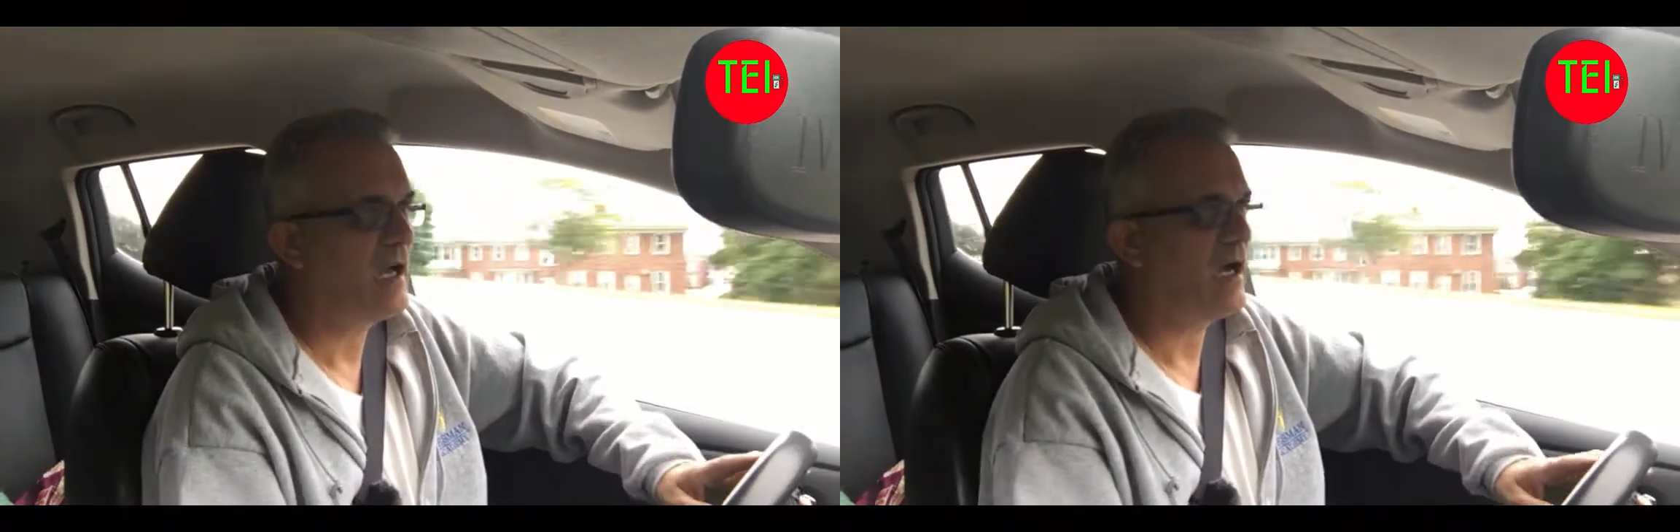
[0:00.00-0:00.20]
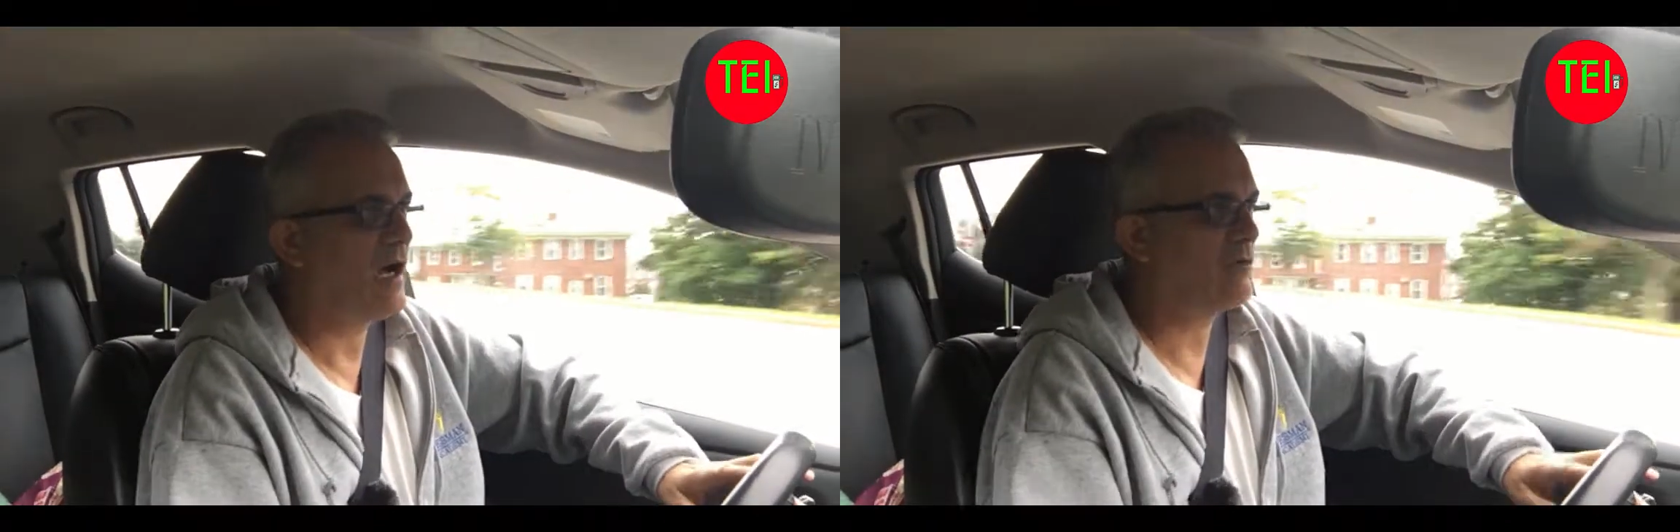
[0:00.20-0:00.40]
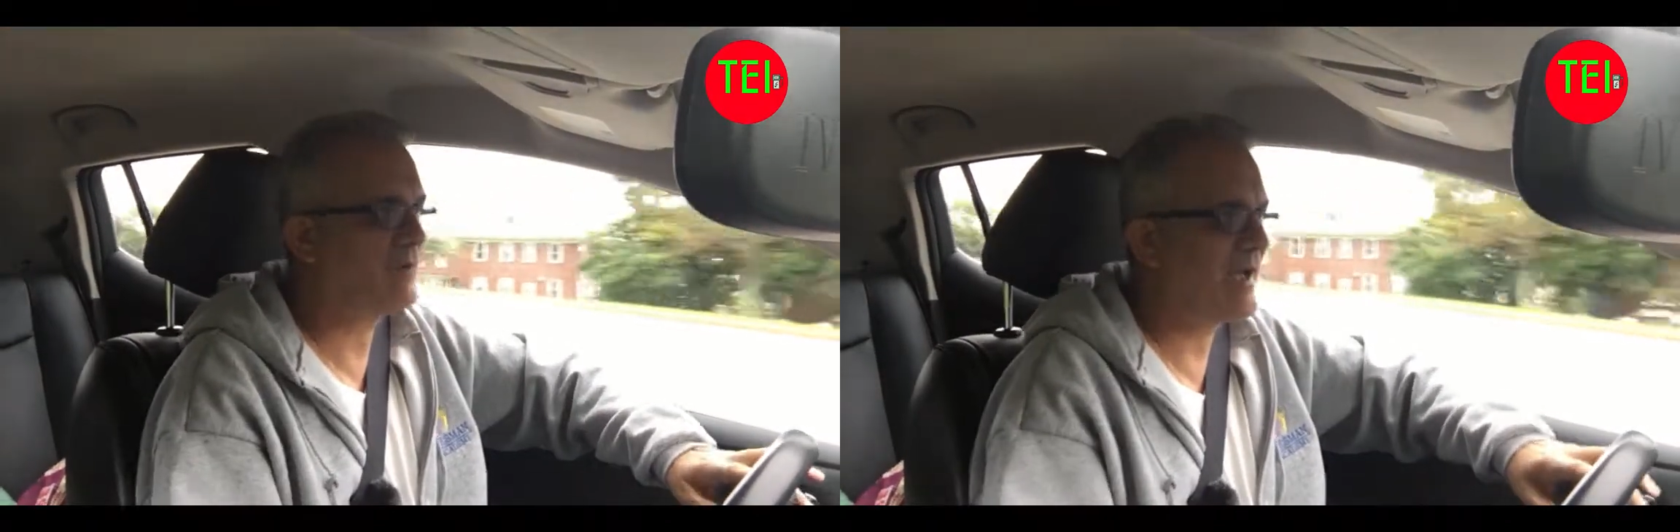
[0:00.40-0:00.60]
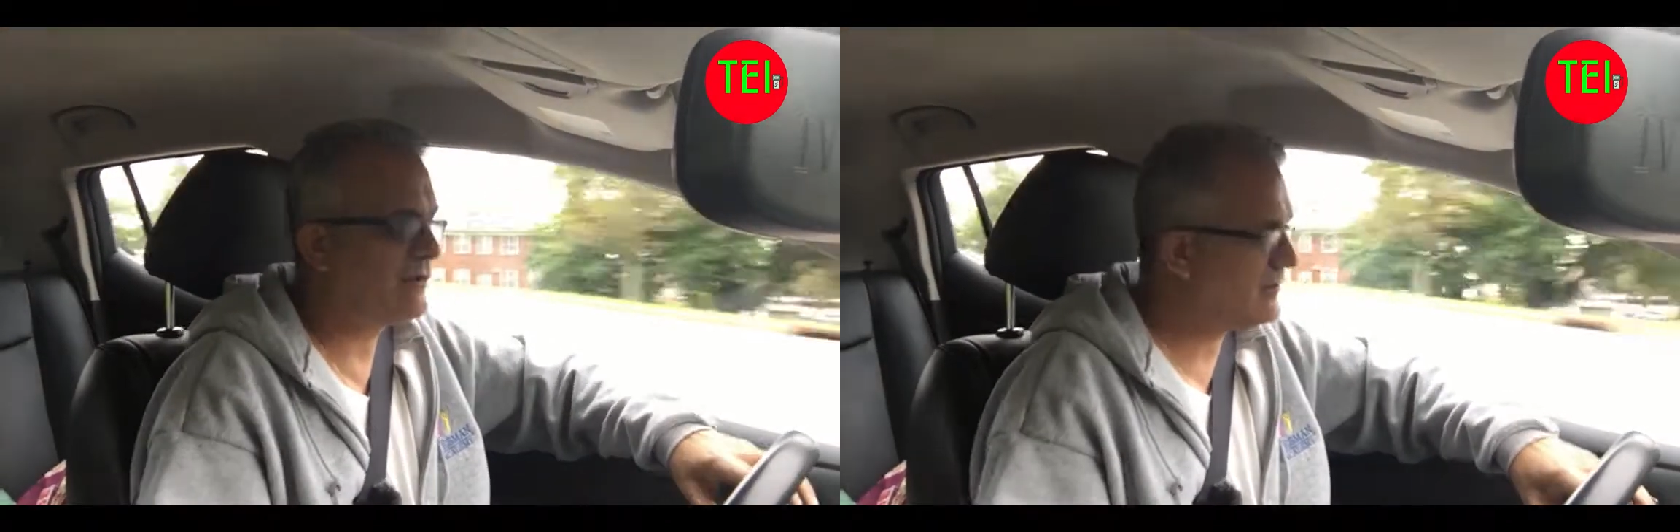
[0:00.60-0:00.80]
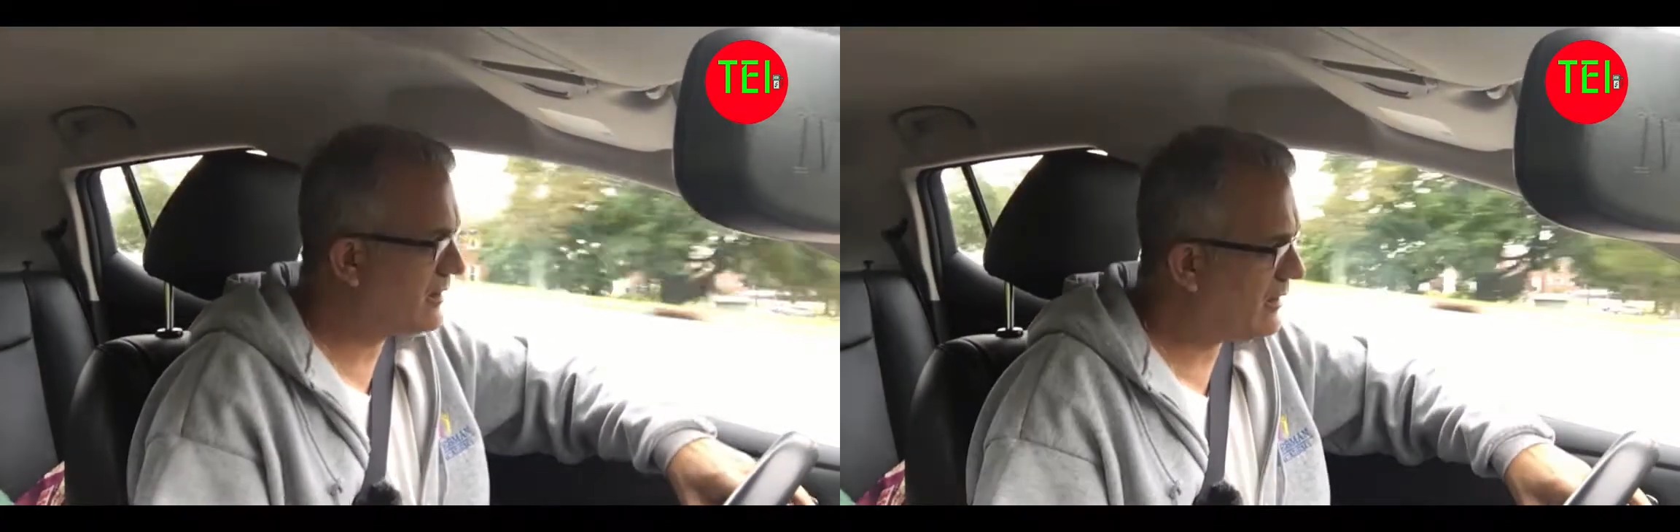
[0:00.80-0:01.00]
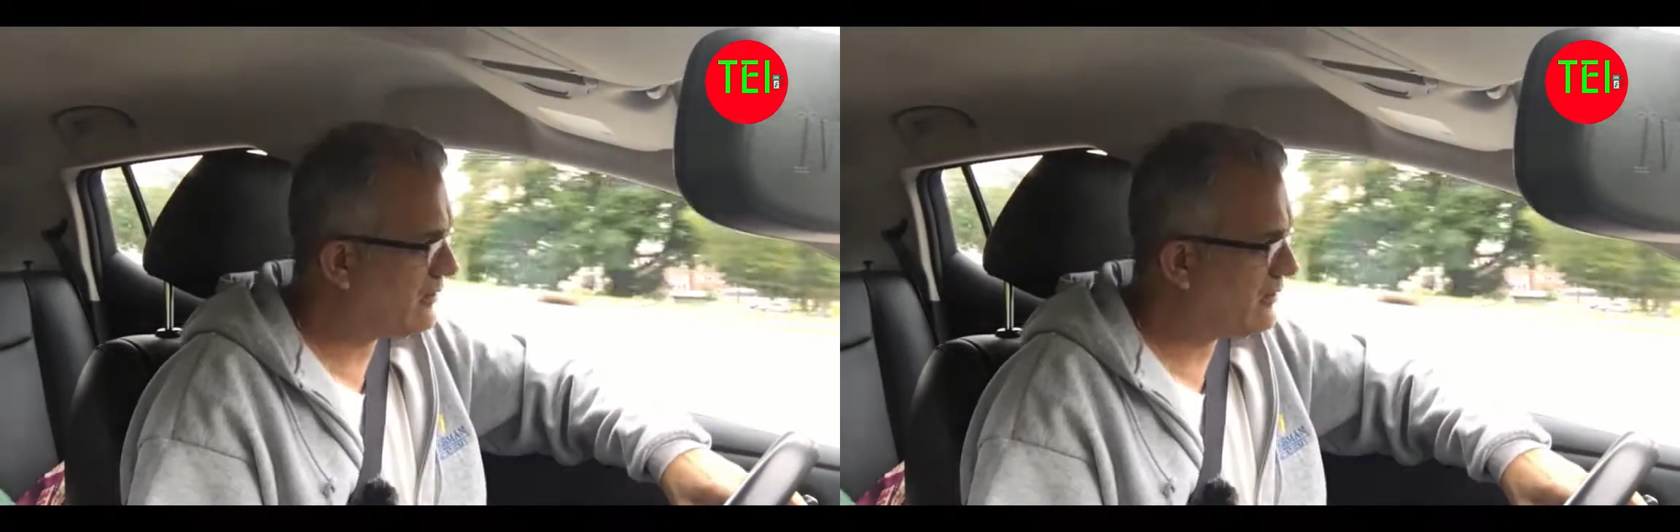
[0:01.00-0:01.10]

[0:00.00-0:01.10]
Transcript: around